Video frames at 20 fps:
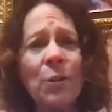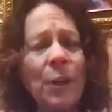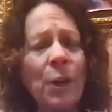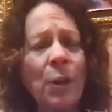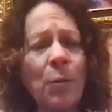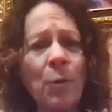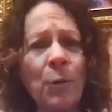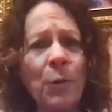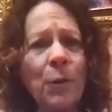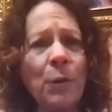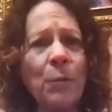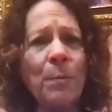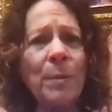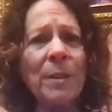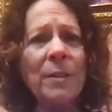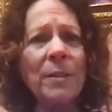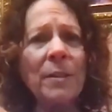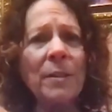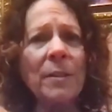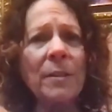grown their
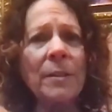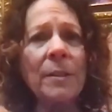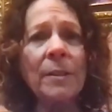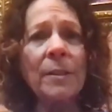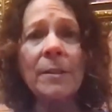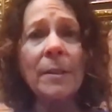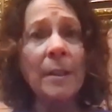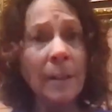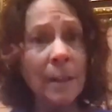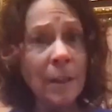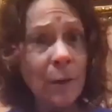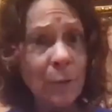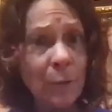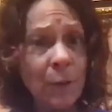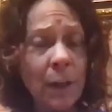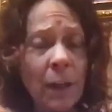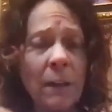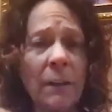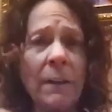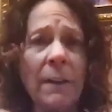businesses
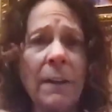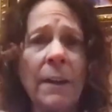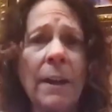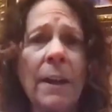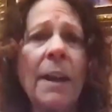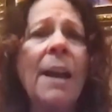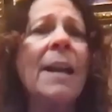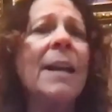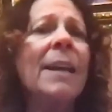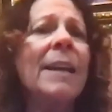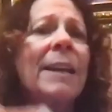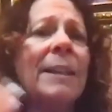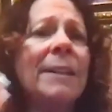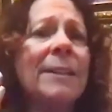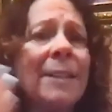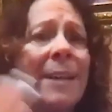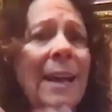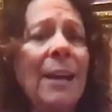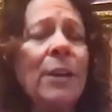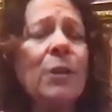significantly, it's
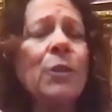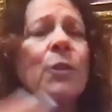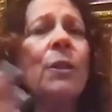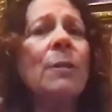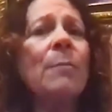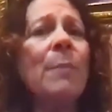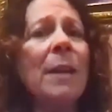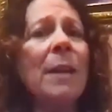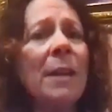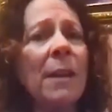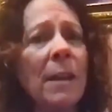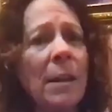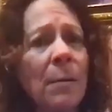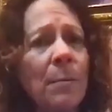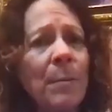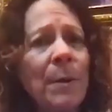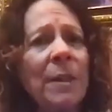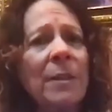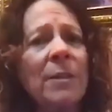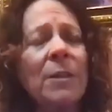actually making a
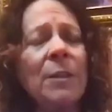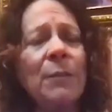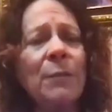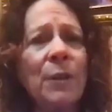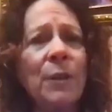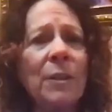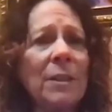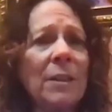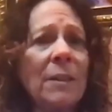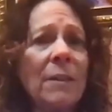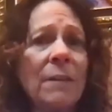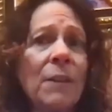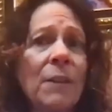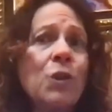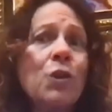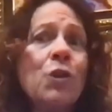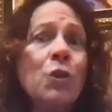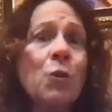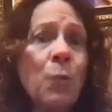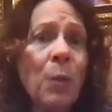big difference in the
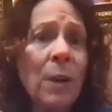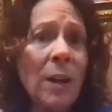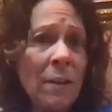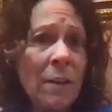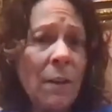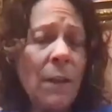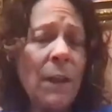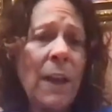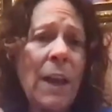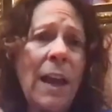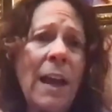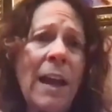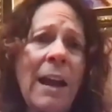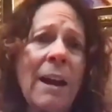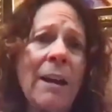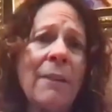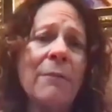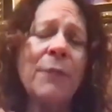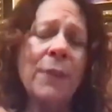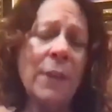joy that they
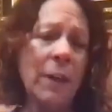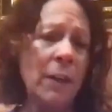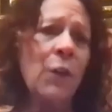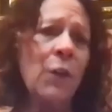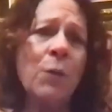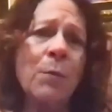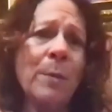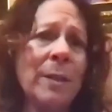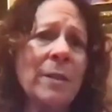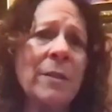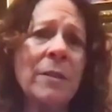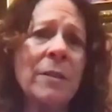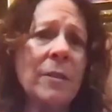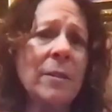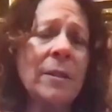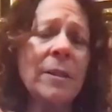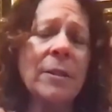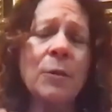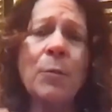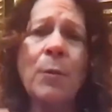have in their mm-hmm.
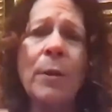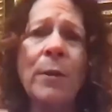businesses mm-hmm.